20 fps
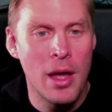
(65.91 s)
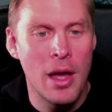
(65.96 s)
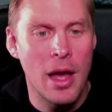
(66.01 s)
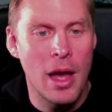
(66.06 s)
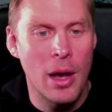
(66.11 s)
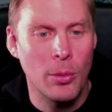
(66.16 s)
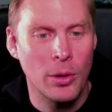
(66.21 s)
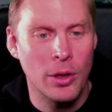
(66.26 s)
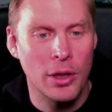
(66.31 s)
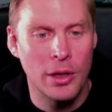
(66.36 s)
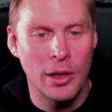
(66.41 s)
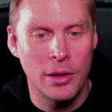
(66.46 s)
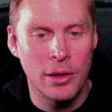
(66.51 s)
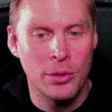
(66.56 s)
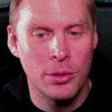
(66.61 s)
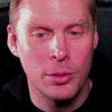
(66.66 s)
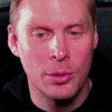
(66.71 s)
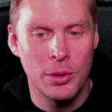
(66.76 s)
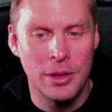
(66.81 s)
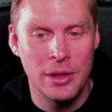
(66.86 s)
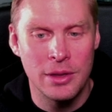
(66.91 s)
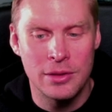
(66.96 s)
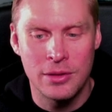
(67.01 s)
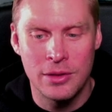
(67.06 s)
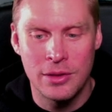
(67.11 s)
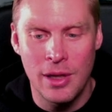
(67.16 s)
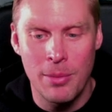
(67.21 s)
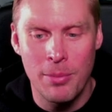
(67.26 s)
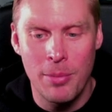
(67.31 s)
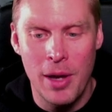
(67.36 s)
And we're gonna do this
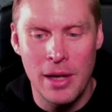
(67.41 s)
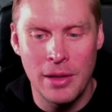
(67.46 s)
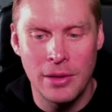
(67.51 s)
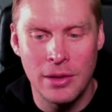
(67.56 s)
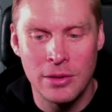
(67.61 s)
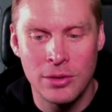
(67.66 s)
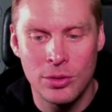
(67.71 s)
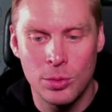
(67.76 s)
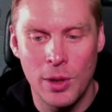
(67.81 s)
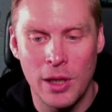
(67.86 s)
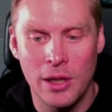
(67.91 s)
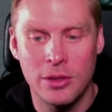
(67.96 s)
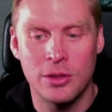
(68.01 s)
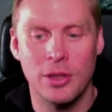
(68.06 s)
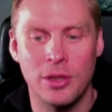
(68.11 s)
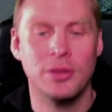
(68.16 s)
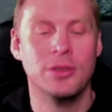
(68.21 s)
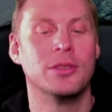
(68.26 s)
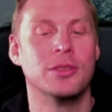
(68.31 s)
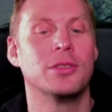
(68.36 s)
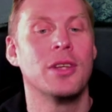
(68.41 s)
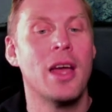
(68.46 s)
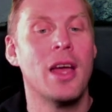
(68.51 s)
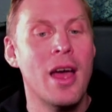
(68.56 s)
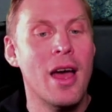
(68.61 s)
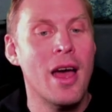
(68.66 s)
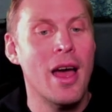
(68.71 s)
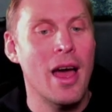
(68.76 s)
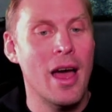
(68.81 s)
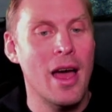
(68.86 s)
campaign instructions
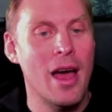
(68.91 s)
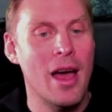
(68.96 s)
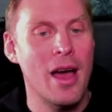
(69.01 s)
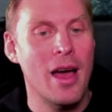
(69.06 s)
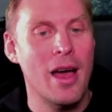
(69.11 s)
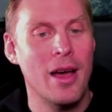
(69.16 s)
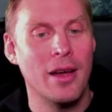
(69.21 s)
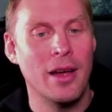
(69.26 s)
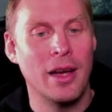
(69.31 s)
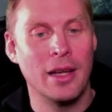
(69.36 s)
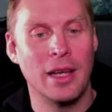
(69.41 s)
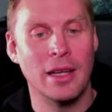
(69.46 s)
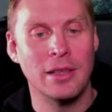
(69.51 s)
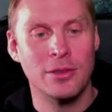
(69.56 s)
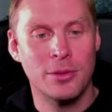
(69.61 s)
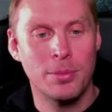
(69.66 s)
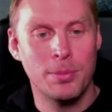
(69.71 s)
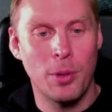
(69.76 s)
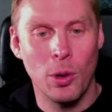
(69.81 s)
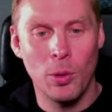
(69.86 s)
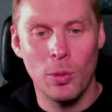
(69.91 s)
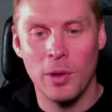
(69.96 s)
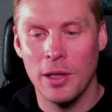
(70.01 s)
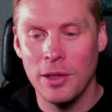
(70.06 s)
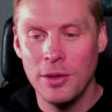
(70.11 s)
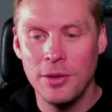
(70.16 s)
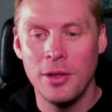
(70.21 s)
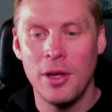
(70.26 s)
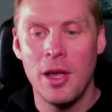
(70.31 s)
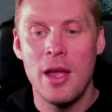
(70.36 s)
against
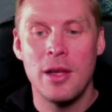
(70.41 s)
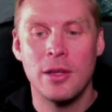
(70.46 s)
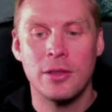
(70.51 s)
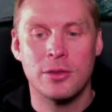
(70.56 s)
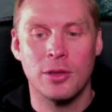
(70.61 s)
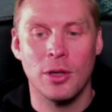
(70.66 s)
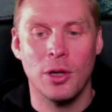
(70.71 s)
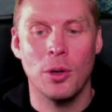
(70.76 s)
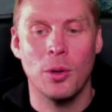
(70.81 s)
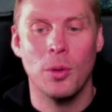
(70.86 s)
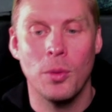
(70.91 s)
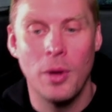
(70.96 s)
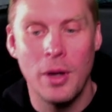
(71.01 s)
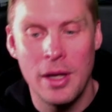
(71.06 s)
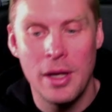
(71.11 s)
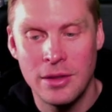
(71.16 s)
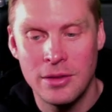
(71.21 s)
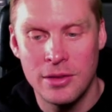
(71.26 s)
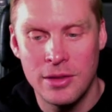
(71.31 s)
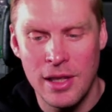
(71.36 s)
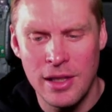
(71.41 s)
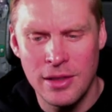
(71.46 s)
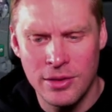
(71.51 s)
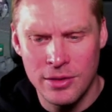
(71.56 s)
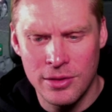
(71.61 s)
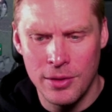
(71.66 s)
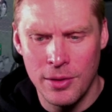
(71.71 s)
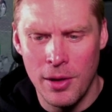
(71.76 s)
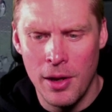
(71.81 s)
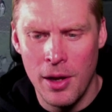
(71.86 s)
Poland. So it says
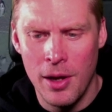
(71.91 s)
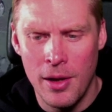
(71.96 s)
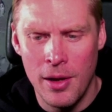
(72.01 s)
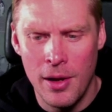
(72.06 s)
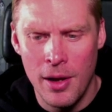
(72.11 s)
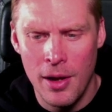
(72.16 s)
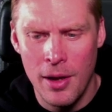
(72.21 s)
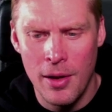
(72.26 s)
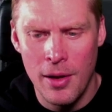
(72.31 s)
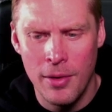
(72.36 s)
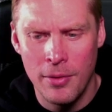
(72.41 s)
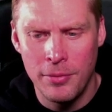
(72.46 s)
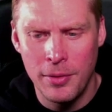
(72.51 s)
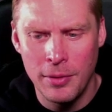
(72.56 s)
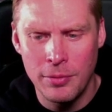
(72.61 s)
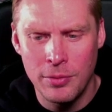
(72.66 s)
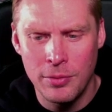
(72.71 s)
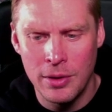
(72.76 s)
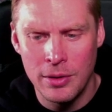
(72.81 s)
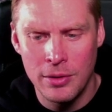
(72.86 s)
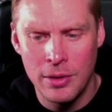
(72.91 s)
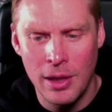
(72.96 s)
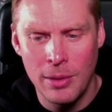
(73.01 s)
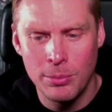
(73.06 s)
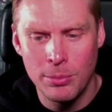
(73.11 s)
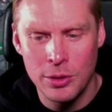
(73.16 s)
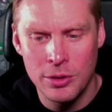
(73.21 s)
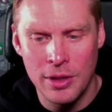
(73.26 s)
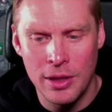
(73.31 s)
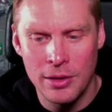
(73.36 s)

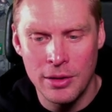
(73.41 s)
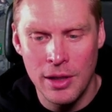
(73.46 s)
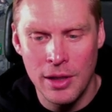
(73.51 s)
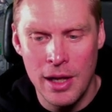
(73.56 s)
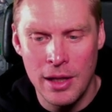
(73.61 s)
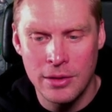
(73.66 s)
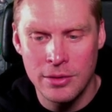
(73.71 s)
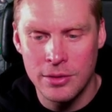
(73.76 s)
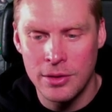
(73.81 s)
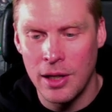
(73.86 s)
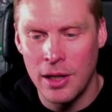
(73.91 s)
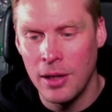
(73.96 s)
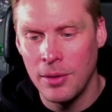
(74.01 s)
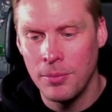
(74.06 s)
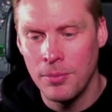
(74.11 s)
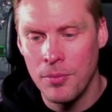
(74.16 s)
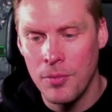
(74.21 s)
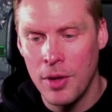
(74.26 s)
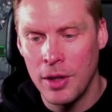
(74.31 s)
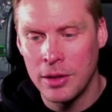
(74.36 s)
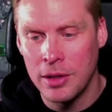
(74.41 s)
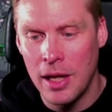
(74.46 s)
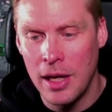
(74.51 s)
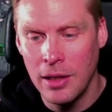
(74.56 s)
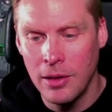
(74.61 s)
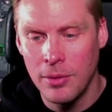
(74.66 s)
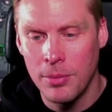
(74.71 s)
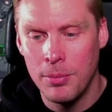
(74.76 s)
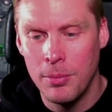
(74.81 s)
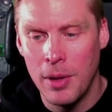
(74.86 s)
10% extra
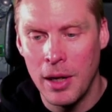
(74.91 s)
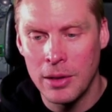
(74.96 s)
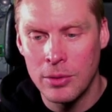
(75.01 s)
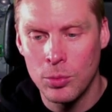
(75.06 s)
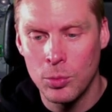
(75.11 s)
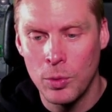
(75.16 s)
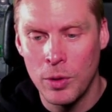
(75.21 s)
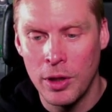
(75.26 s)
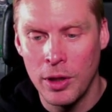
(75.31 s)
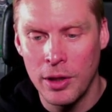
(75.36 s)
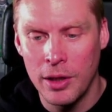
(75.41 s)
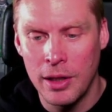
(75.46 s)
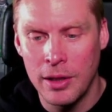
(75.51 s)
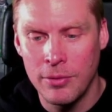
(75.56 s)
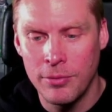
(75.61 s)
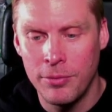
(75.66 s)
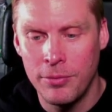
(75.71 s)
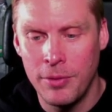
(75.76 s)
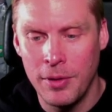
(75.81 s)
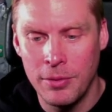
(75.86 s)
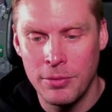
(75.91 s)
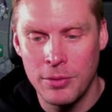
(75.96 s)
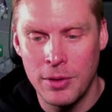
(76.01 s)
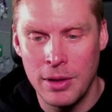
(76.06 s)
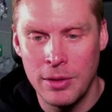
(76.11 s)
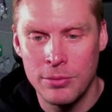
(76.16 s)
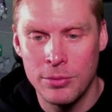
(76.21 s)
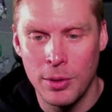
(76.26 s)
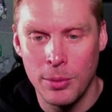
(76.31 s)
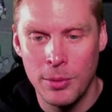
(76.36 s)
attack, but we're gonna get
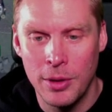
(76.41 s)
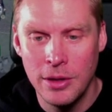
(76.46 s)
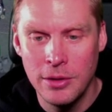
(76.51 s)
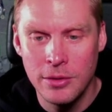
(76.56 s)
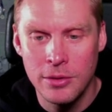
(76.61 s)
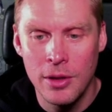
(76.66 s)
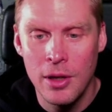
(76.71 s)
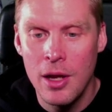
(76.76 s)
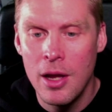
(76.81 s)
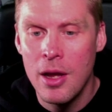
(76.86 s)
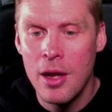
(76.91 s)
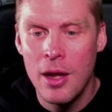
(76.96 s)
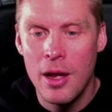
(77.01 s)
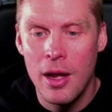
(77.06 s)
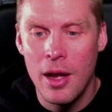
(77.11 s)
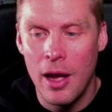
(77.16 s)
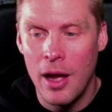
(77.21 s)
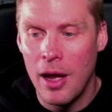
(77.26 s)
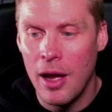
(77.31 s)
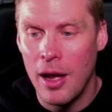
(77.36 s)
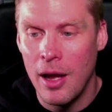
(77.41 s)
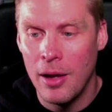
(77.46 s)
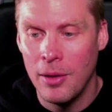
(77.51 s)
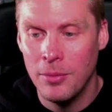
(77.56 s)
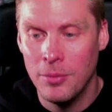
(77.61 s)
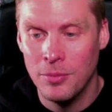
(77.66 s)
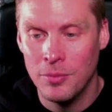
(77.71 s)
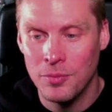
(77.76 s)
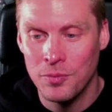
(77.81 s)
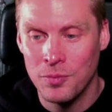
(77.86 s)
15 from this
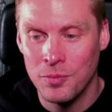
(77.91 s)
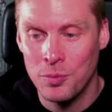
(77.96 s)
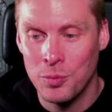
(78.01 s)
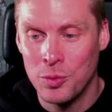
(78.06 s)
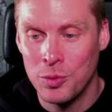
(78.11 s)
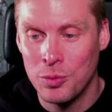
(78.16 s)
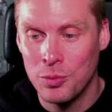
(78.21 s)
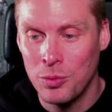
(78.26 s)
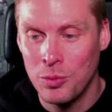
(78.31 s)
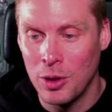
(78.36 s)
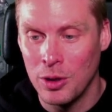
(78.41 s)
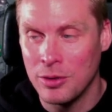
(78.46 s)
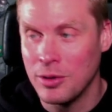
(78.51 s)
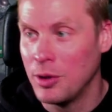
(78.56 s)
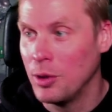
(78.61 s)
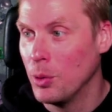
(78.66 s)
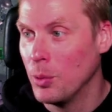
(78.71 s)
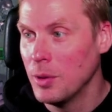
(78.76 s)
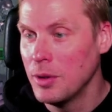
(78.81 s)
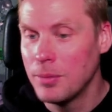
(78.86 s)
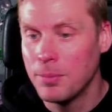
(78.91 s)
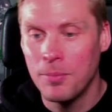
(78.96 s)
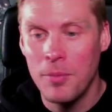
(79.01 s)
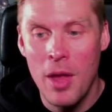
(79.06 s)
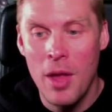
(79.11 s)
because I know it.